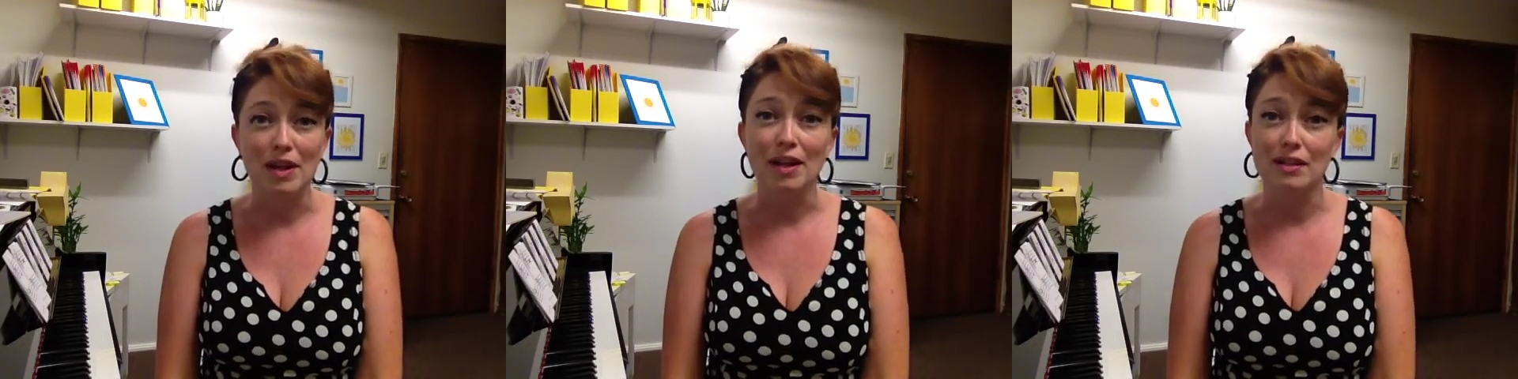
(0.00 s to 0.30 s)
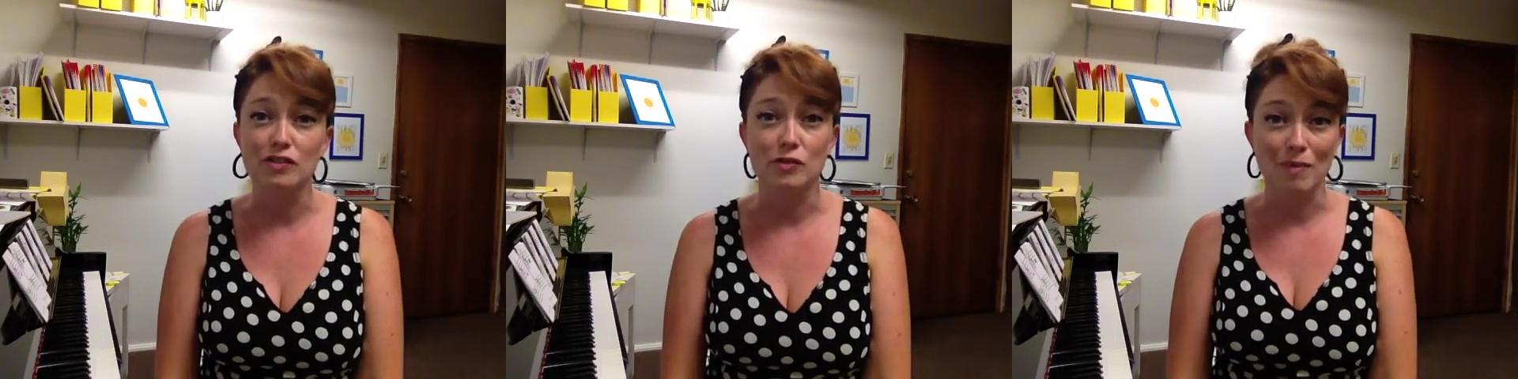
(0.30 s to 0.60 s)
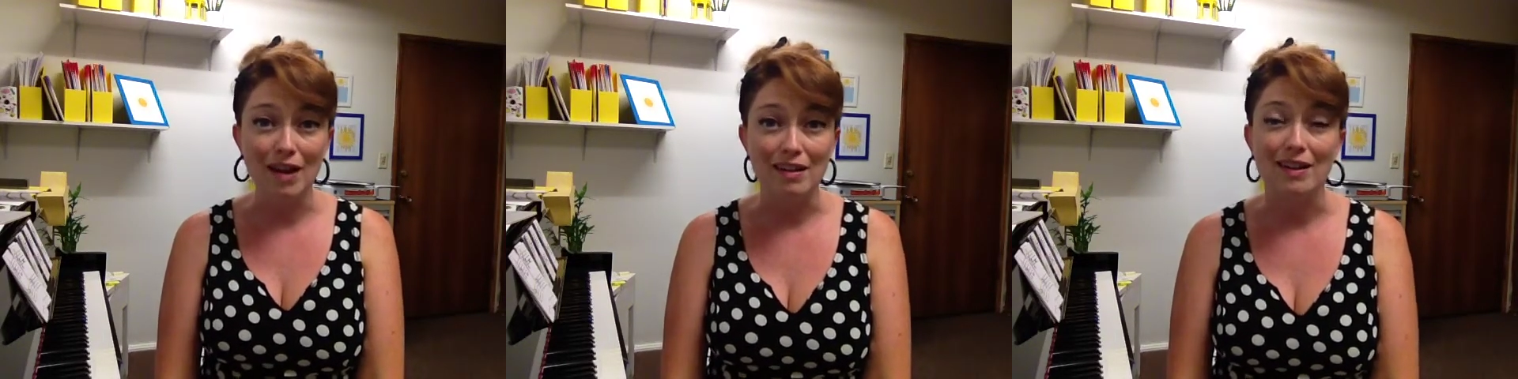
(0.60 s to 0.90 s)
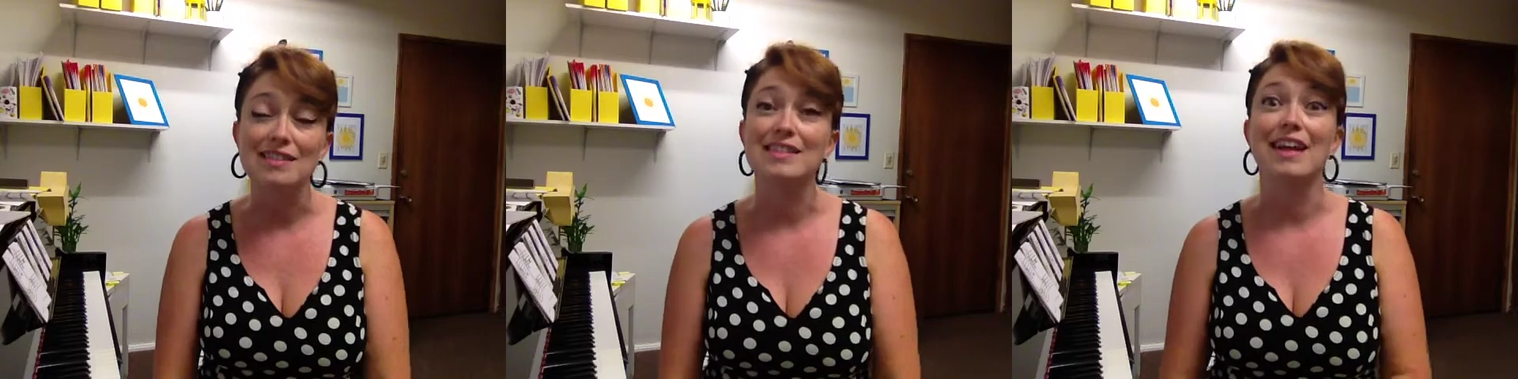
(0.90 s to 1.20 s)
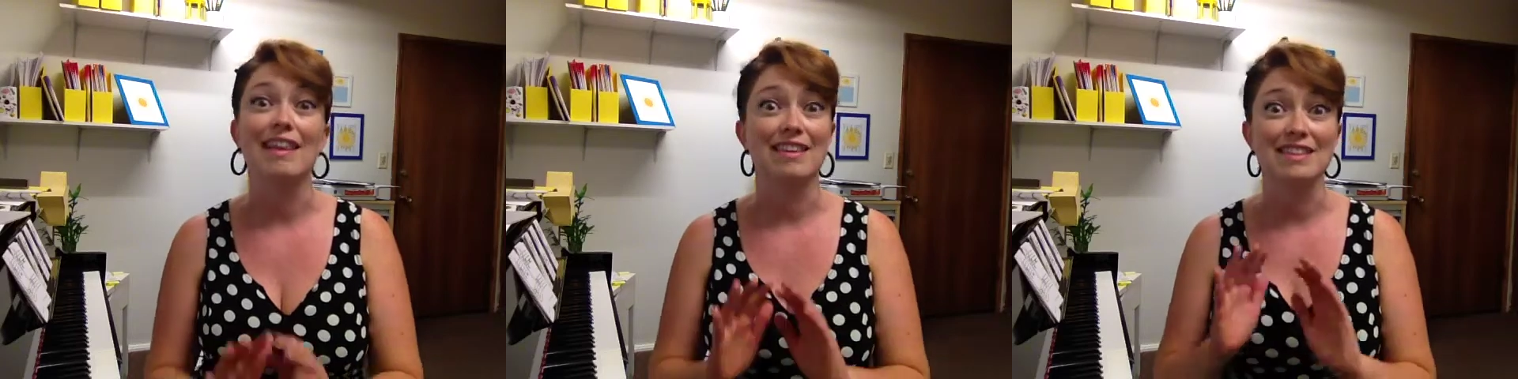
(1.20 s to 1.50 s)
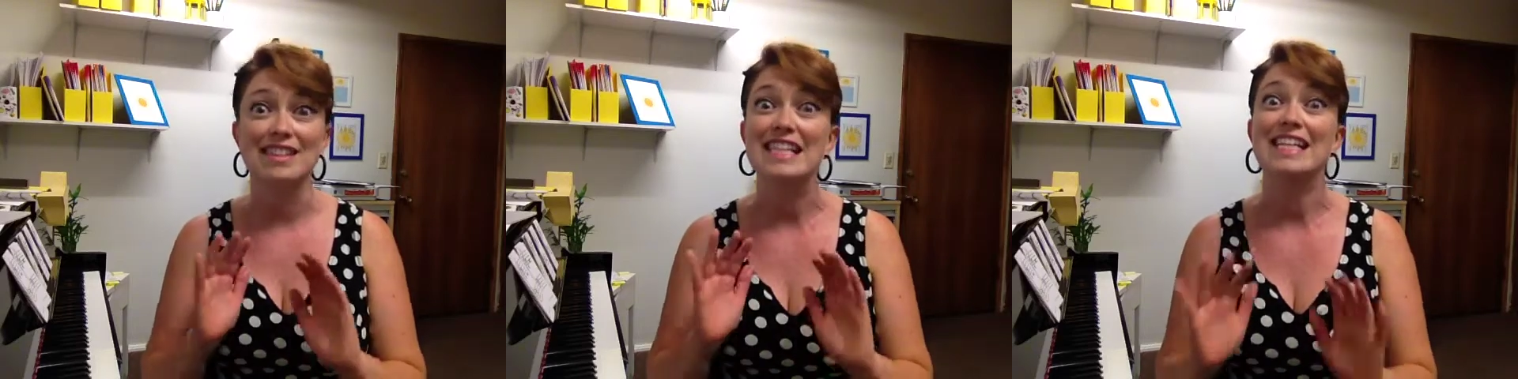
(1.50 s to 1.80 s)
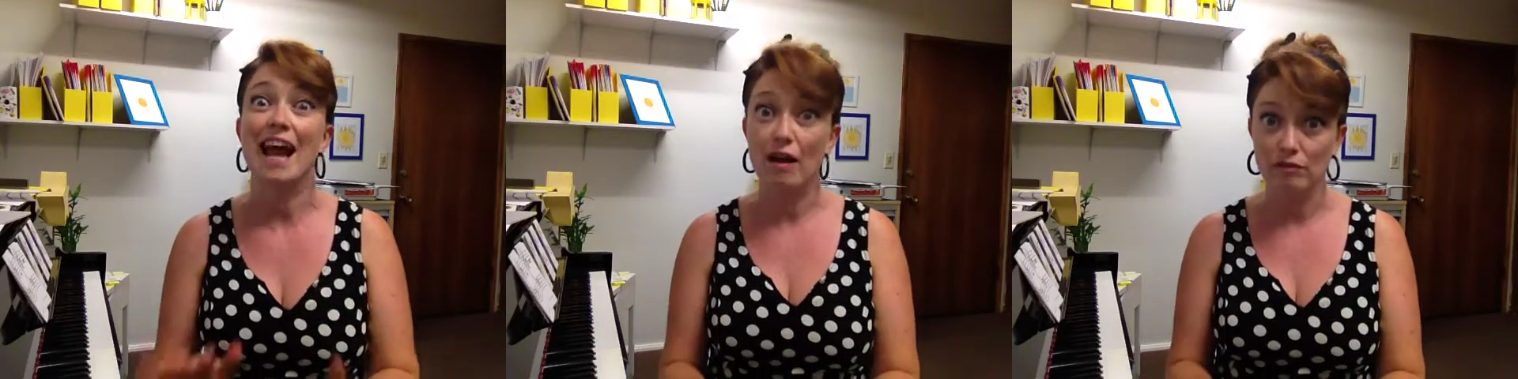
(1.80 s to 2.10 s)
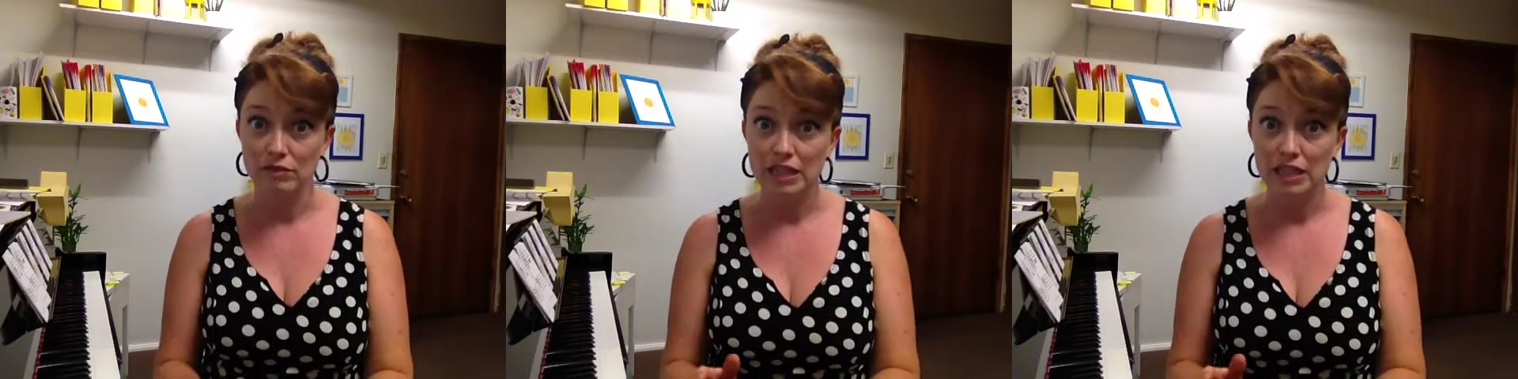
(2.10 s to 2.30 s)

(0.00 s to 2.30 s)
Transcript: an instrumentalist to get this down.